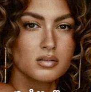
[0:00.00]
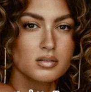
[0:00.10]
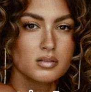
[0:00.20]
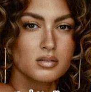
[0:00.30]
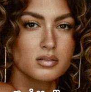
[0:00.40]

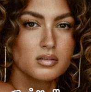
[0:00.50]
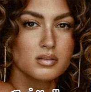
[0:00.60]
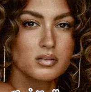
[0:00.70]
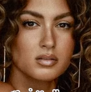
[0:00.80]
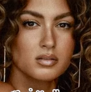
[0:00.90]

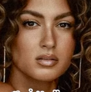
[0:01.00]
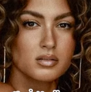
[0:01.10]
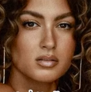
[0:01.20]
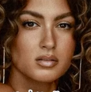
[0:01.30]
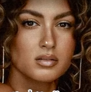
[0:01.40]

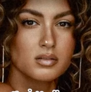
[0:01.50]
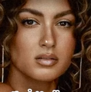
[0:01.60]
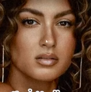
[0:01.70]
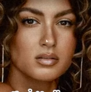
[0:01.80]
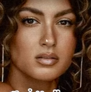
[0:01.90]

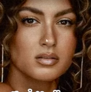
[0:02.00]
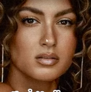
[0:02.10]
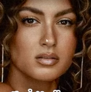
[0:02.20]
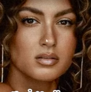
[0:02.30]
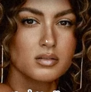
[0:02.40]

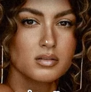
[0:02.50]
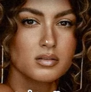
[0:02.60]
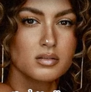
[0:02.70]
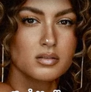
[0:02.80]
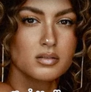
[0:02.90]

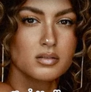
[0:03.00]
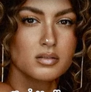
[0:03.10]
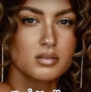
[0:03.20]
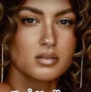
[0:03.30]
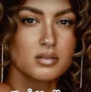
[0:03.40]

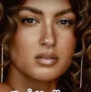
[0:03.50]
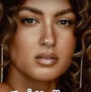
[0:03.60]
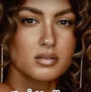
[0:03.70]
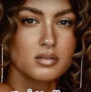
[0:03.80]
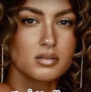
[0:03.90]

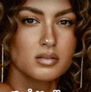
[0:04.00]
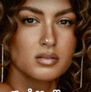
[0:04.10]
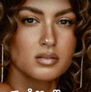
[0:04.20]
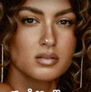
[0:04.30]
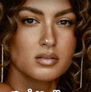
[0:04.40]

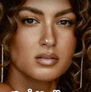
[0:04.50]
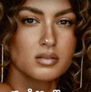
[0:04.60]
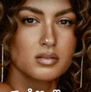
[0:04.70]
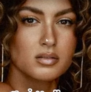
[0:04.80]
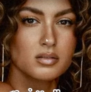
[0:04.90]

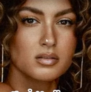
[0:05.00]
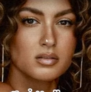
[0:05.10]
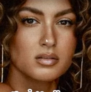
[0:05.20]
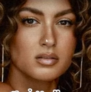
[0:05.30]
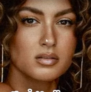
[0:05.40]

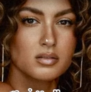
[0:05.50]
No words are spoken by the person on screen.